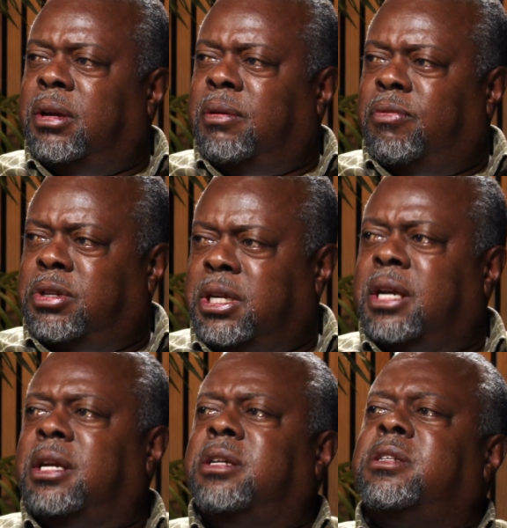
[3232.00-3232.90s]

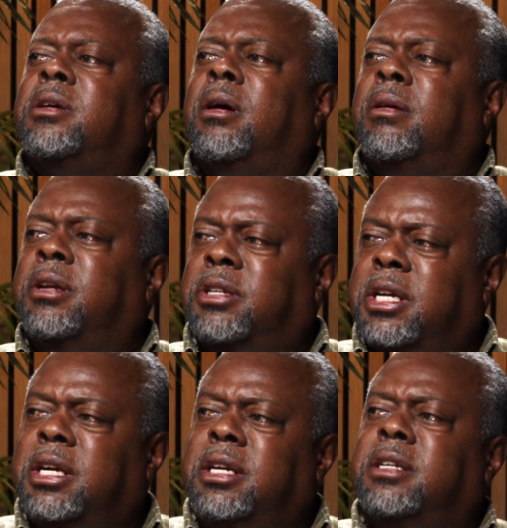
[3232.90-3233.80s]
sickness,
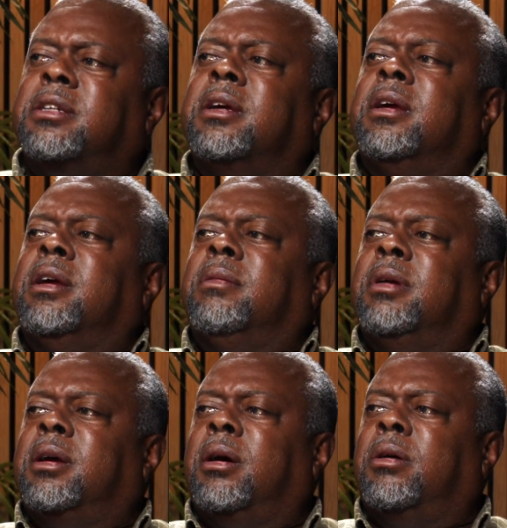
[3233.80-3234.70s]
disease,
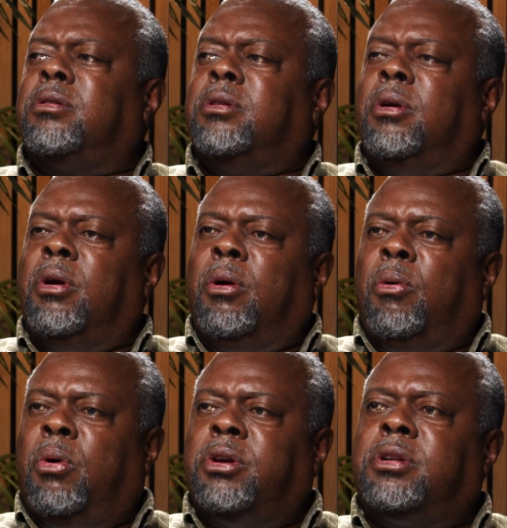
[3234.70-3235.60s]
because
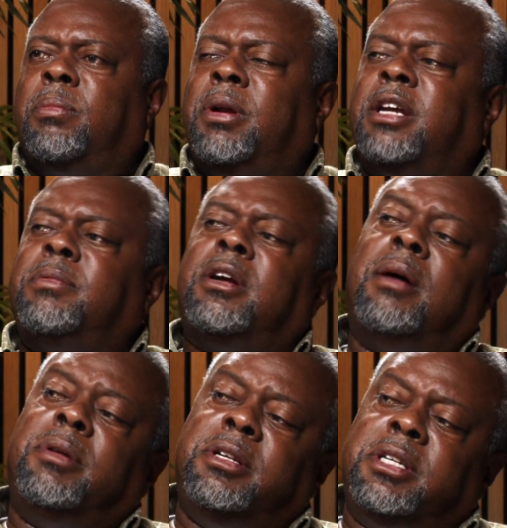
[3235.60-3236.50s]
once a plant
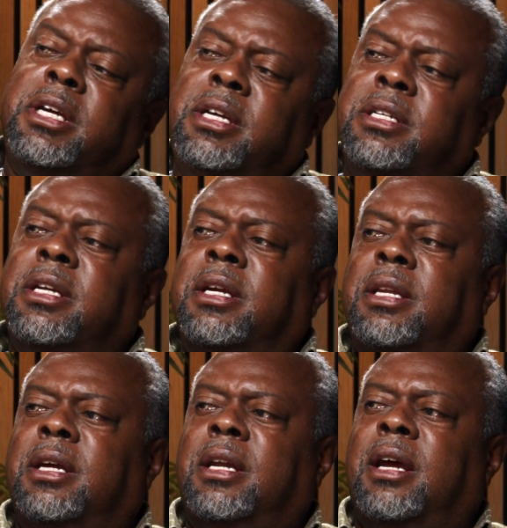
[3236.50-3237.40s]
becomes diseased,
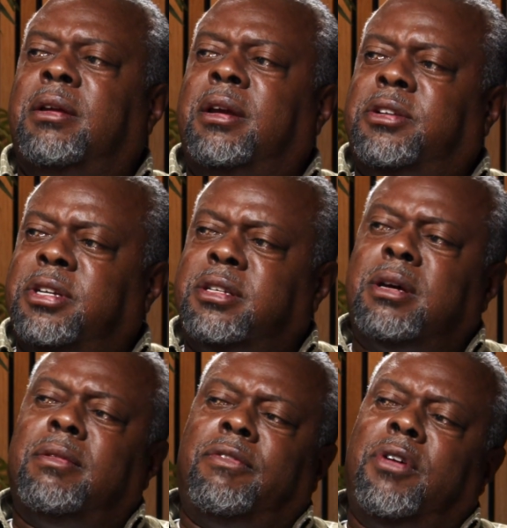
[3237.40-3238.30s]
then that is sense
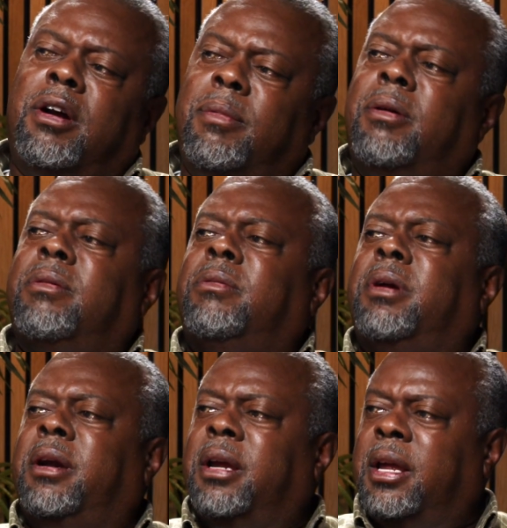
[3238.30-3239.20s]
of a pheromone
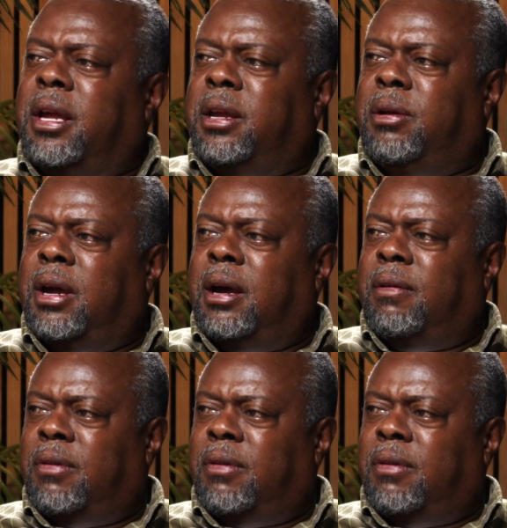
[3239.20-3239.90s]
where you have